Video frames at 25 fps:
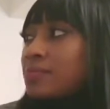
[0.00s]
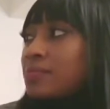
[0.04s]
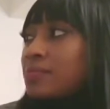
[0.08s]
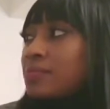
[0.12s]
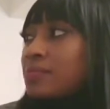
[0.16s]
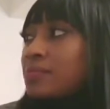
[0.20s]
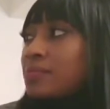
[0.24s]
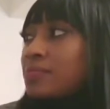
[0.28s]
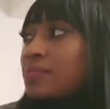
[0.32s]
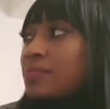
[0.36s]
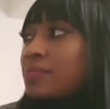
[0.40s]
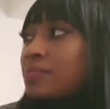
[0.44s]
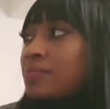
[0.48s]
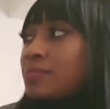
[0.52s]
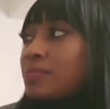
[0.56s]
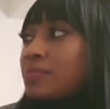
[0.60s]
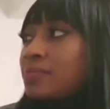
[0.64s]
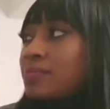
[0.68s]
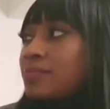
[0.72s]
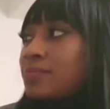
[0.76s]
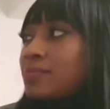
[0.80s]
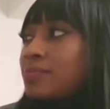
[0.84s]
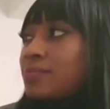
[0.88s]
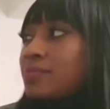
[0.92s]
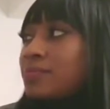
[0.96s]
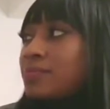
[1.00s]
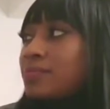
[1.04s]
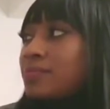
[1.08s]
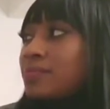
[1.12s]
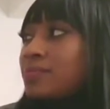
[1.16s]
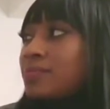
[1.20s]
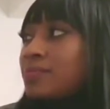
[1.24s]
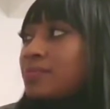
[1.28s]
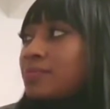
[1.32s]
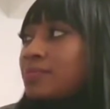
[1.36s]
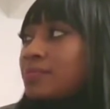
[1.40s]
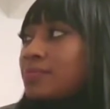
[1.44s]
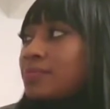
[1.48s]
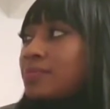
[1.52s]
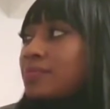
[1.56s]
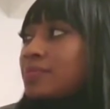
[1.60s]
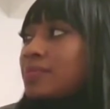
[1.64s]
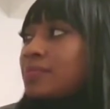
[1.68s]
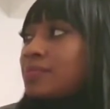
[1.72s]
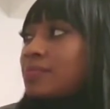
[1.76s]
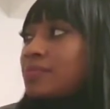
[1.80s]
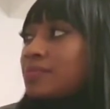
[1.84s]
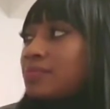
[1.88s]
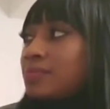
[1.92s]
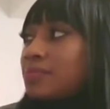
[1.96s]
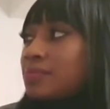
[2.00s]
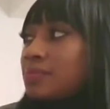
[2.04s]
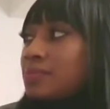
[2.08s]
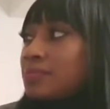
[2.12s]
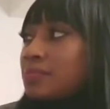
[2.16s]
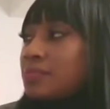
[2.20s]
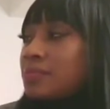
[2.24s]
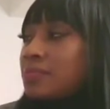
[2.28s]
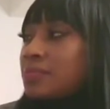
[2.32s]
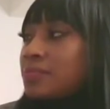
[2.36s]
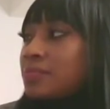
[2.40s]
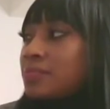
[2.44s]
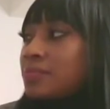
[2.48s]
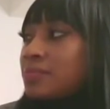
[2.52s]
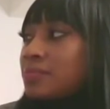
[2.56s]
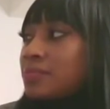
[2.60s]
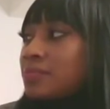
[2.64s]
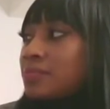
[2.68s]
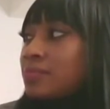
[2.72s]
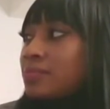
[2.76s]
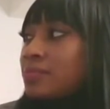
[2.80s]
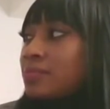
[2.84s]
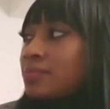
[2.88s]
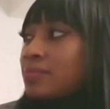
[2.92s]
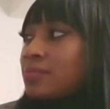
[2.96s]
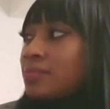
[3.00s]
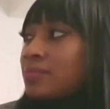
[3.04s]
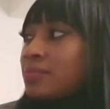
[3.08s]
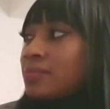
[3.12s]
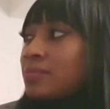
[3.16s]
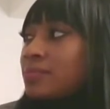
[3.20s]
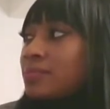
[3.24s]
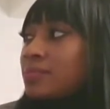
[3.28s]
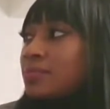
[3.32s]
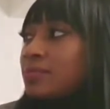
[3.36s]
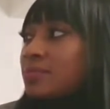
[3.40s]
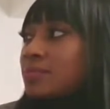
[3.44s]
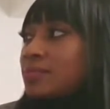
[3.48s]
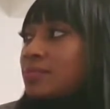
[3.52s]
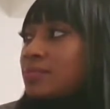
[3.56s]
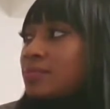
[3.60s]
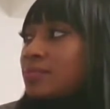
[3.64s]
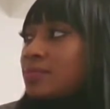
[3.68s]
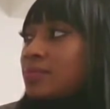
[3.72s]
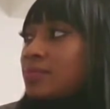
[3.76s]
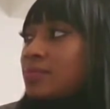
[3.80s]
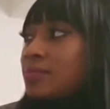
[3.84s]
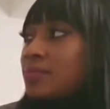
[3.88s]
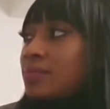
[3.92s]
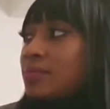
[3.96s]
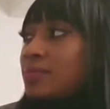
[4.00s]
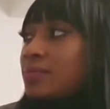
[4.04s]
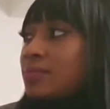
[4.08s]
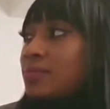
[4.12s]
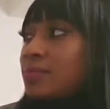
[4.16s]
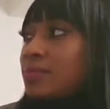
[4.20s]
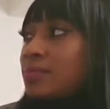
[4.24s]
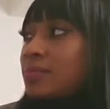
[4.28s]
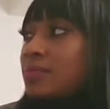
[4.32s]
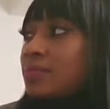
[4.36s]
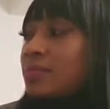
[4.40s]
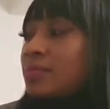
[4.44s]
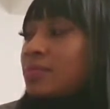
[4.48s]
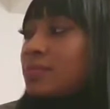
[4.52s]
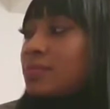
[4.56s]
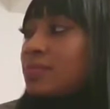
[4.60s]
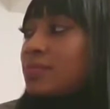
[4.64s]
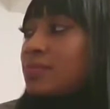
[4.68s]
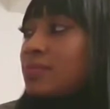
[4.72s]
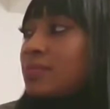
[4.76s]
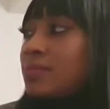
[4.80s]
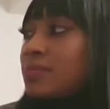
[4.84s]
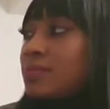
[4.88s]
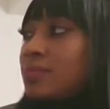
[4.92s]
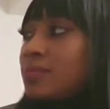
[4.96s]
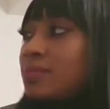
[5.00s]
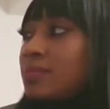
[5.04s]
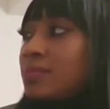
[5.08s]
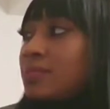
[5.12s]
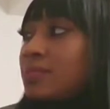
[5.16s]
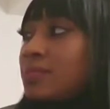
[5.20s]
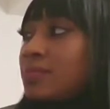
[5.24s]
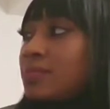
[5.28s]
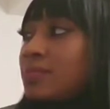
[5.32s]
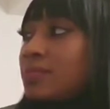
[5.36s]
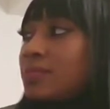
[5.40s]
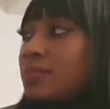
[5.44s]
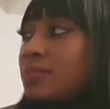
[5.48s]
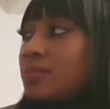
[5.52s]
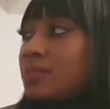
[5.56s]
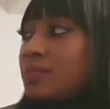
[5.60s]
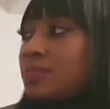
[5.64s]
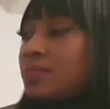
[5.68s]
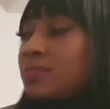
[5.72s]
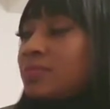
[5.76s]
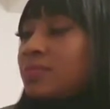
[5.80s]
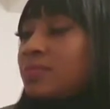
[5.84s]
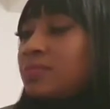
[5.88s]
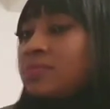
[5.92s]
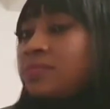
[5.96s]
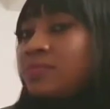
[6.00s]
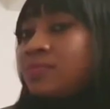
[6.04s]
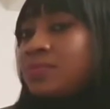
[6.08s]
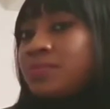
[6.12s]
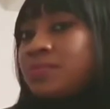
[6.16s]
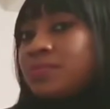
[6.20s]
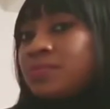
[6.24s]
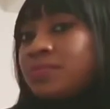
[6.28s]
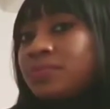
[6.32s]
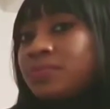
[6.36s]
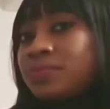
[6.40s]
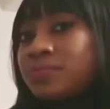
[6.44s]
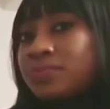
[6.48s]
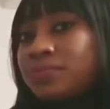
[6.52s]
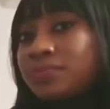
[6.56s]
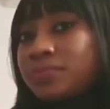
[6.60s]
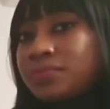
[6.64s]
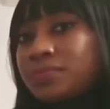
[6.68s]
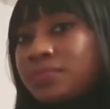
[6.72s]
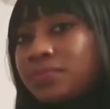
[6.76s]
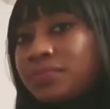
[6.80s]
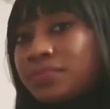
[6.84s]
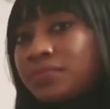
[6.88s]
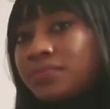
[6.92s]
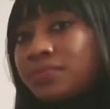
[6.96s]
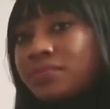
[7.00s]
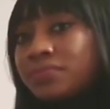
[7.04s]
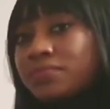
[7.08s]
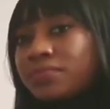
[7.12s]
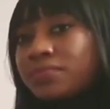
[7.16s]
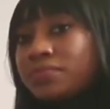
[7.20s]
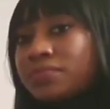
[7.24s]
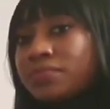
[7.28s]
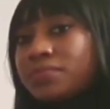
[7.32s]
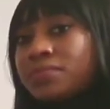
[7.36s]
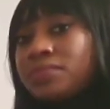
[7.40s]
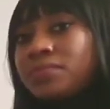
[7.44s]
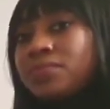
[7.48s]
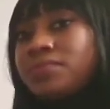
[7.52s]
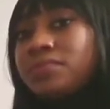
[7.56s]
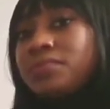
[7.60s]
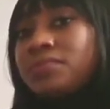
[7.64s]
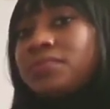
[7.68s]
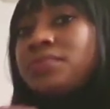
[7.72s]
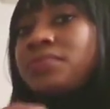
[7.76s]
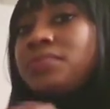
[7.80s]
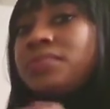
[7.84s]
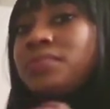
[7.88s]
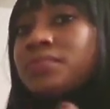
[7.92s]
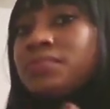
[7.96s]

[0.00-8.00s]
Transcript: The person shown says nothing.